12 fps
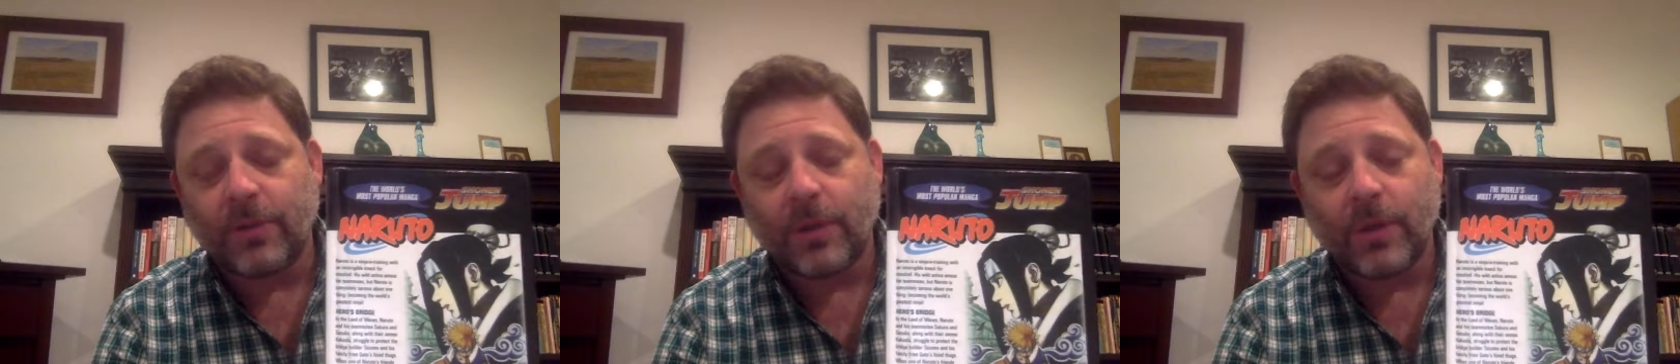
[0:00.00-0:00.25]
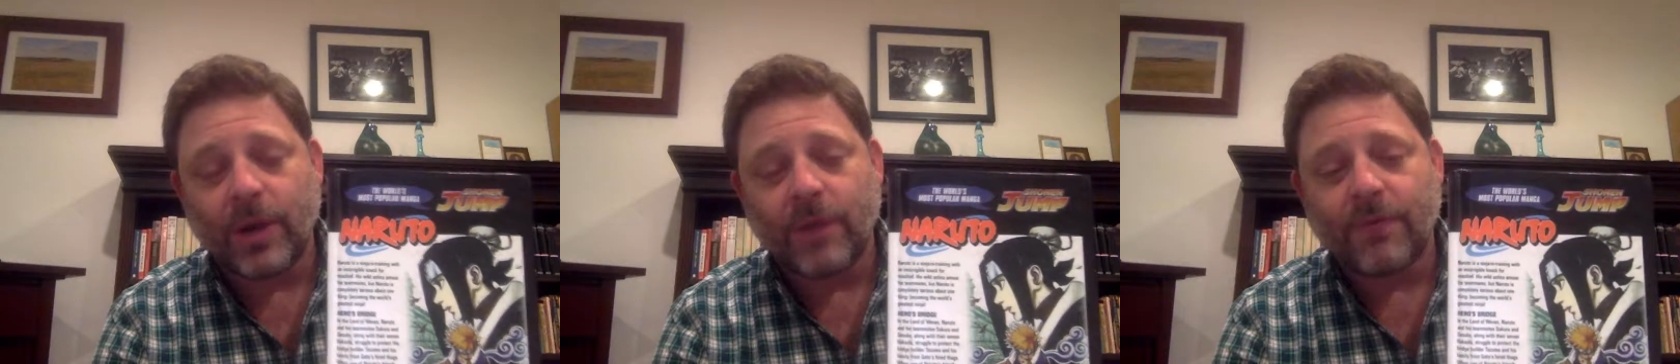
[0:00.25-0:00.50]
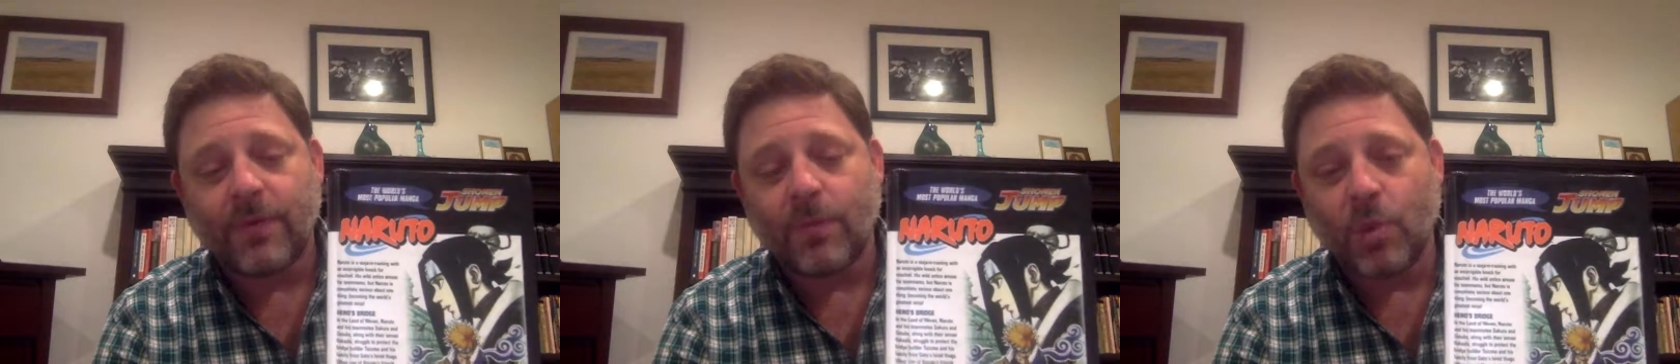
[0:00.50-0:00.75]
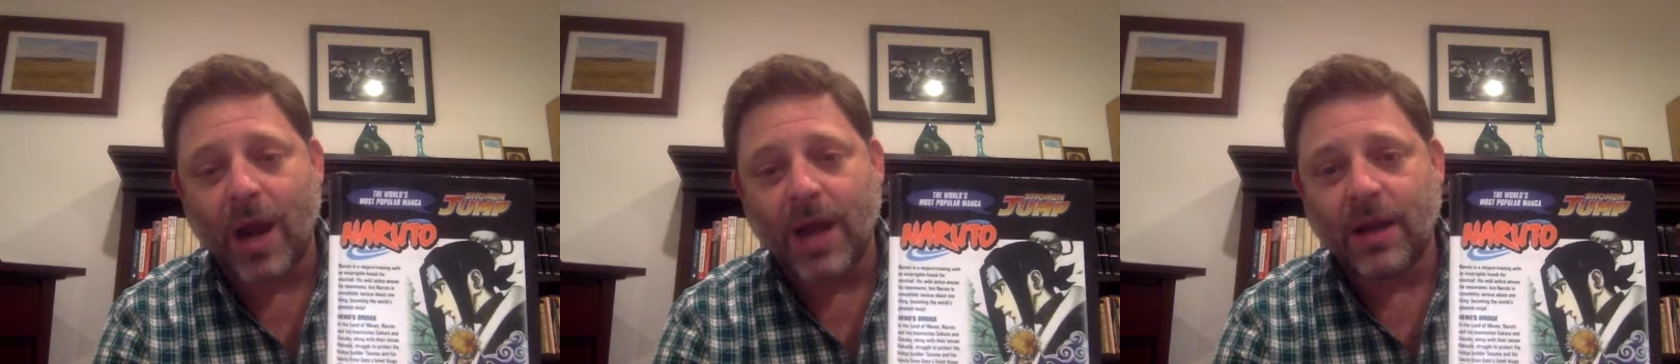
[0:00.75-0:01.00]
We read it from
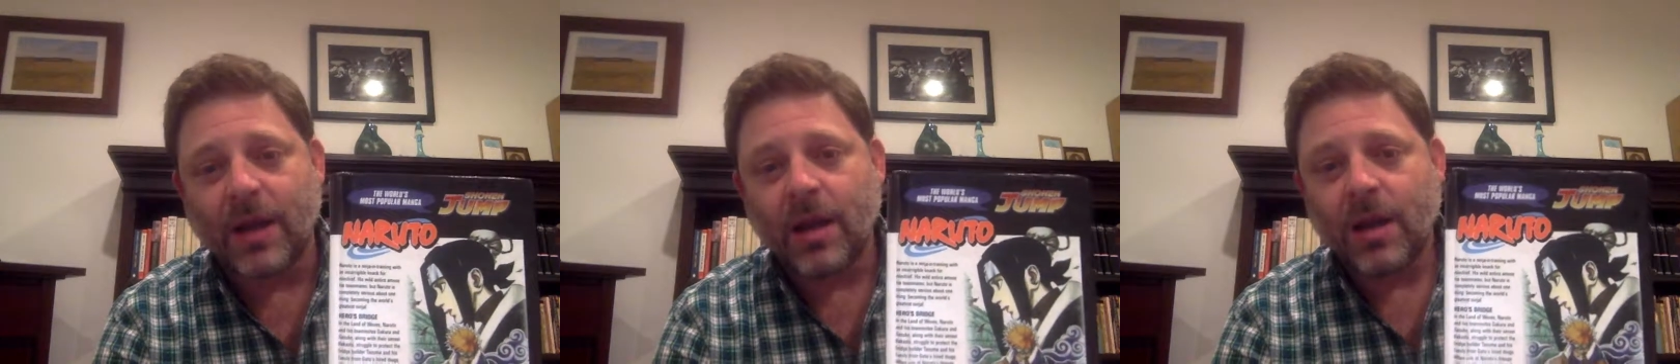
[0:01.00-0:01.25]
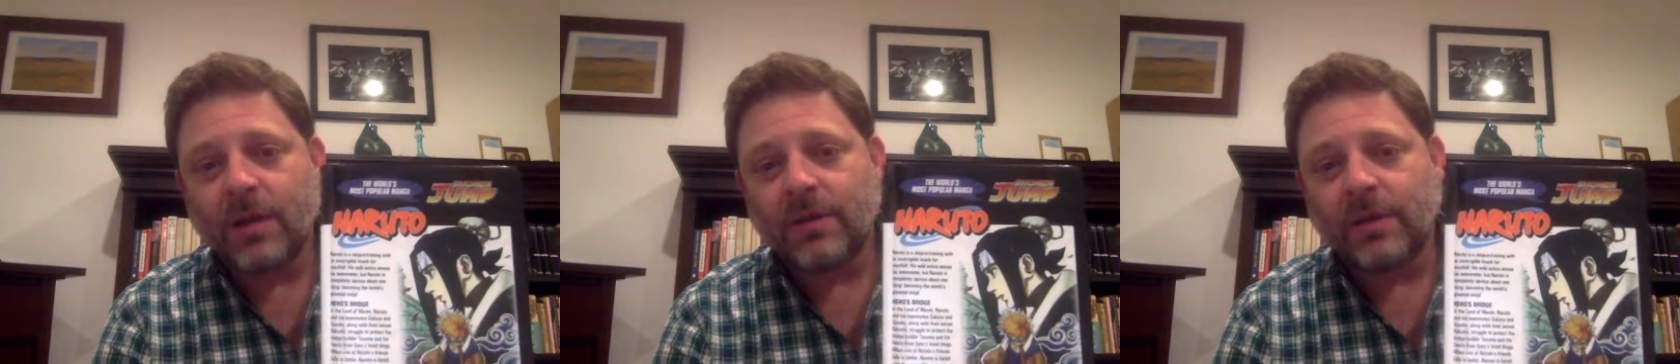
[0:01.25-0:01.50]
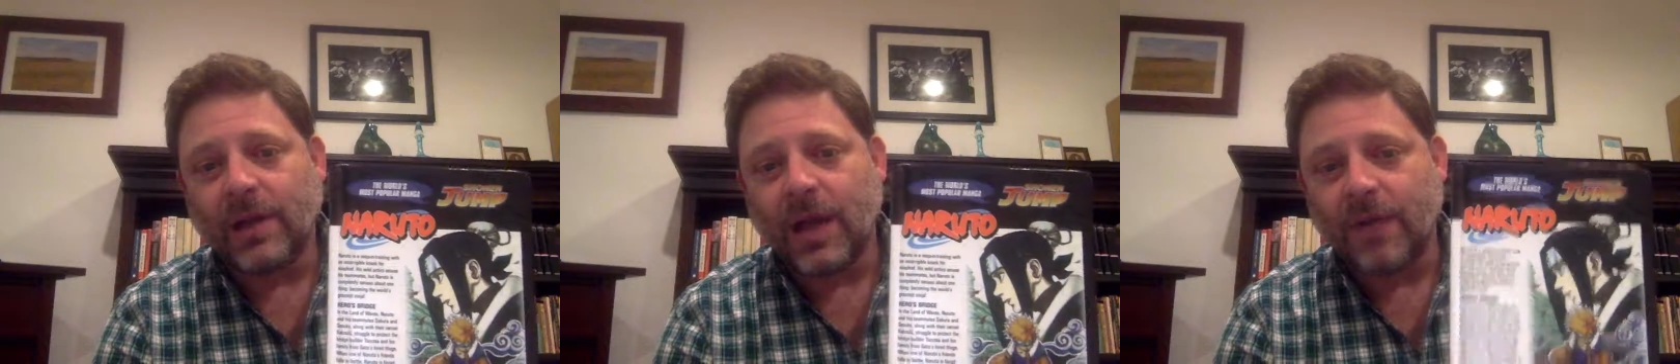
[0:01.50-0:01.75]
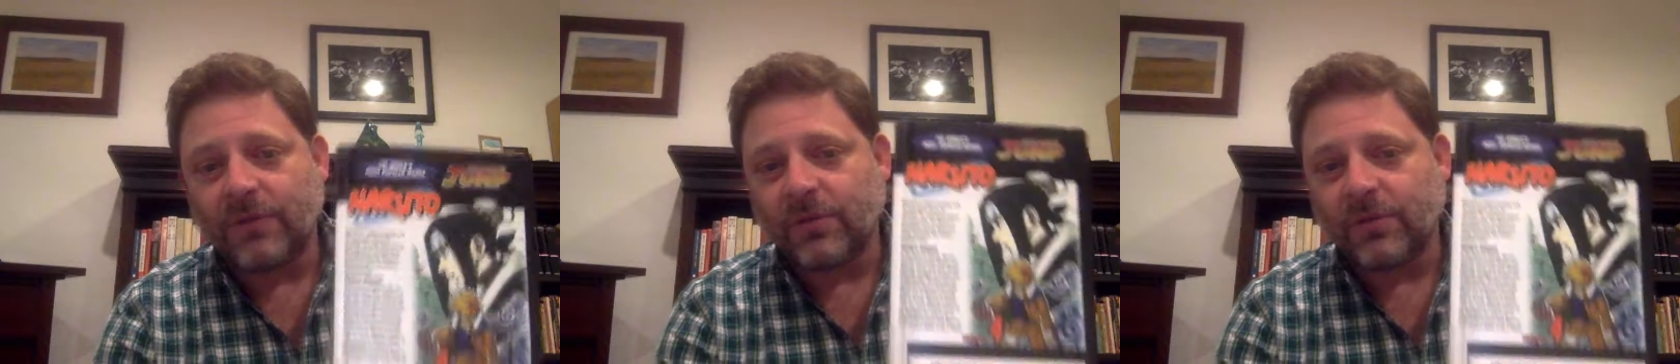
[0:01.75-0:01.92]
right to left.